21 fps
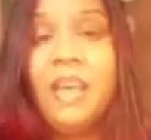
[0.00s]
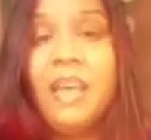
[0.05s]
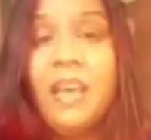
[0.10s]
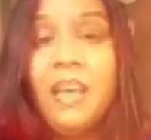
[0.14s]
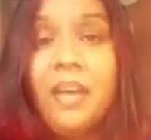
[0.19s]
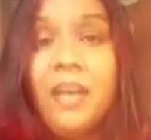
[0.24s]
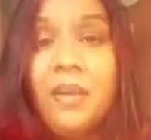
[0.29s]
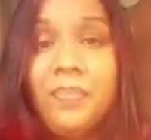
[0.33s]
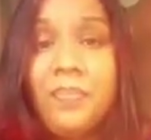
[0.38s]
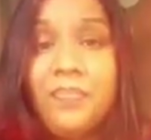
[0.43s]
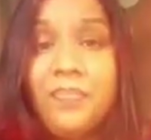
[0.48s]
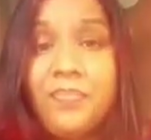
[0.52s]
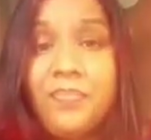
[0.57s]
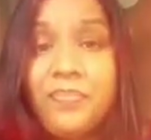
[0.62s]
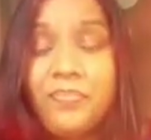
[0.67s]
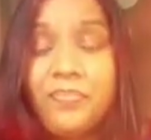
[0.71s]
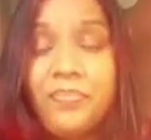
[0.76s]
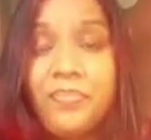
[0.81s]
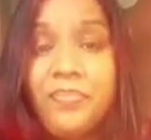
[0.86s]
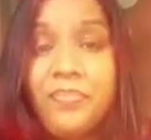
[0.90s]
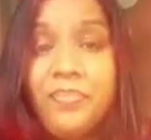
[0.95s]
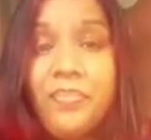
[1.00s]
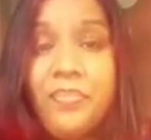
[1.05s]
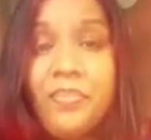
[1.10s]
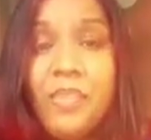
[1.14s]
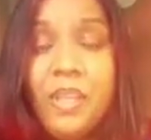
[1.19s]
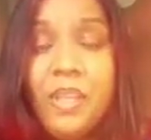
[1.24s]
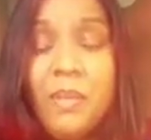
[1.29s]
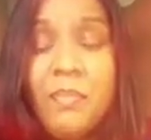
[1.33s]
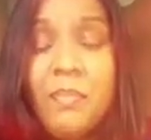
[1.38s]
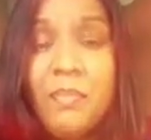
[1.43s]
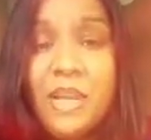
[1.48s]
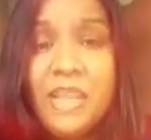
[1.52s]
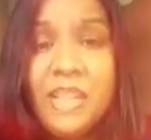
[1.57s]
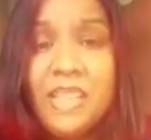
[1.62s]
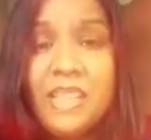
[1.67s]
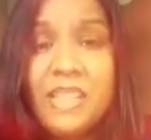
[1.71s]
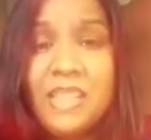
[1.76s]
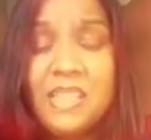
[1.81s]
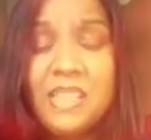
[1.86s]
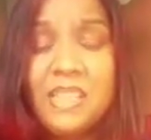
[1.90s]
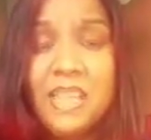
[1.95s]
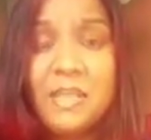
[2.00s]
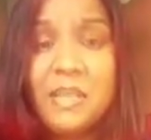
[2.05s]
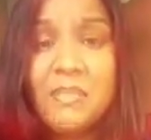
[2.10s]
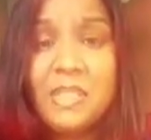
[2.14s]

But at the same